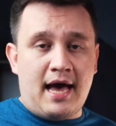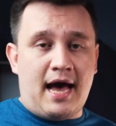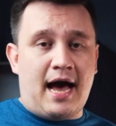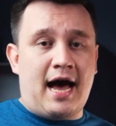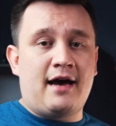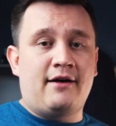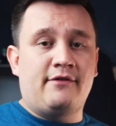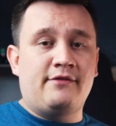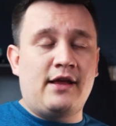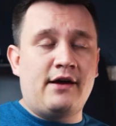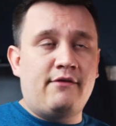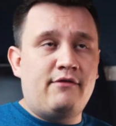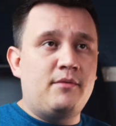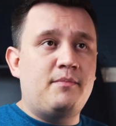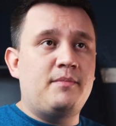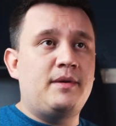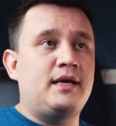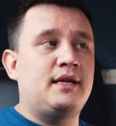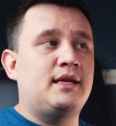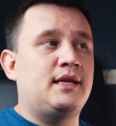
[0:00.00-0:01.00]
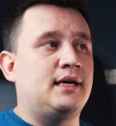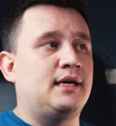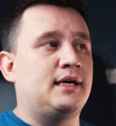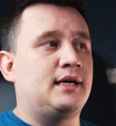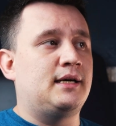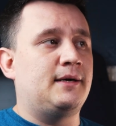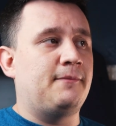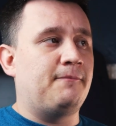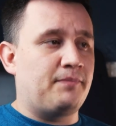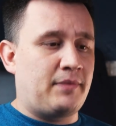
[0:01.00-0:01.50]
I have never been
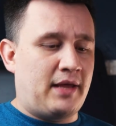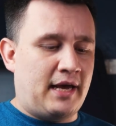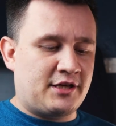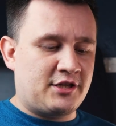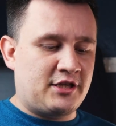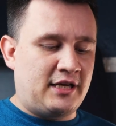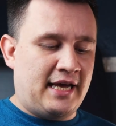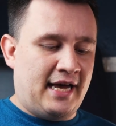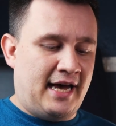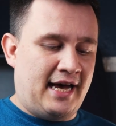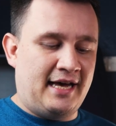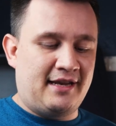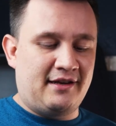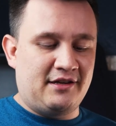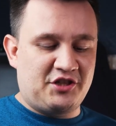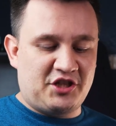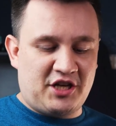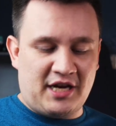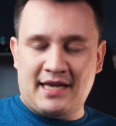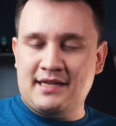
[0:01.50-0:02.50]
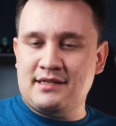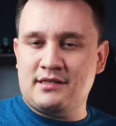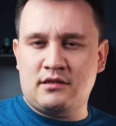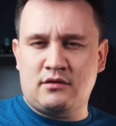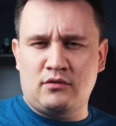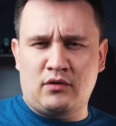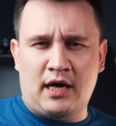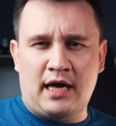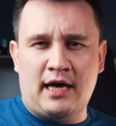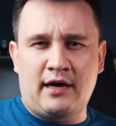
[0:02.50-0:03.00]
actually had a chance
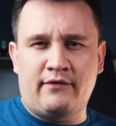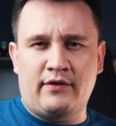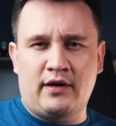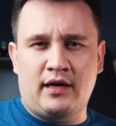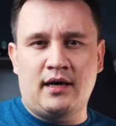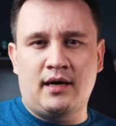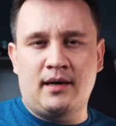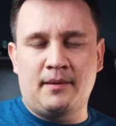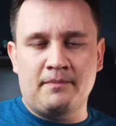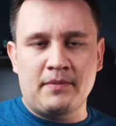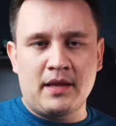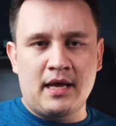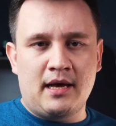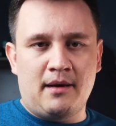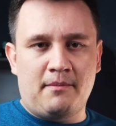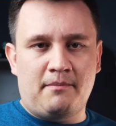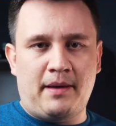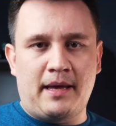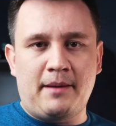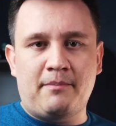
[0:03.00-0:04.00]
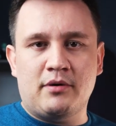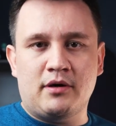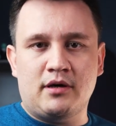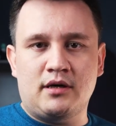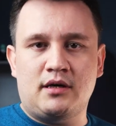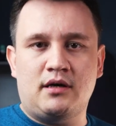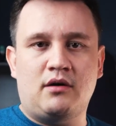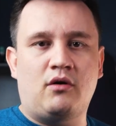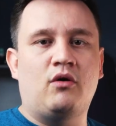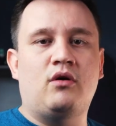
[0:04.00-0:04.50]
to have a
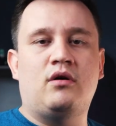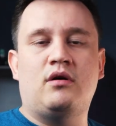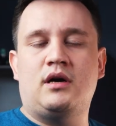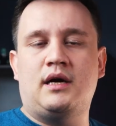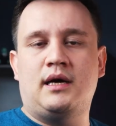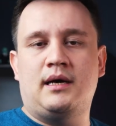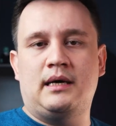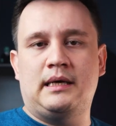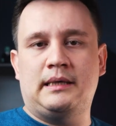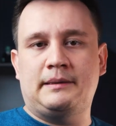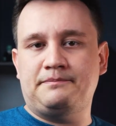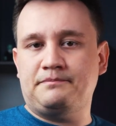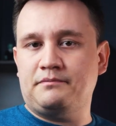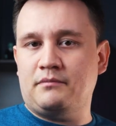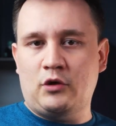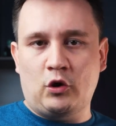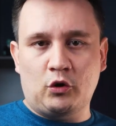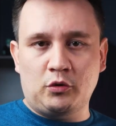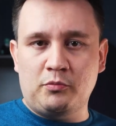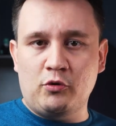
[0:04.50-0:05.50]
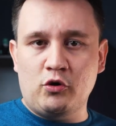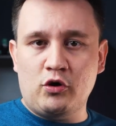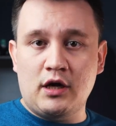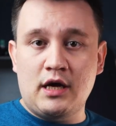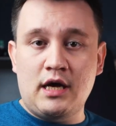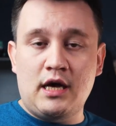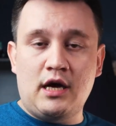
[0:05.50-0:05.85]
paper or a notebook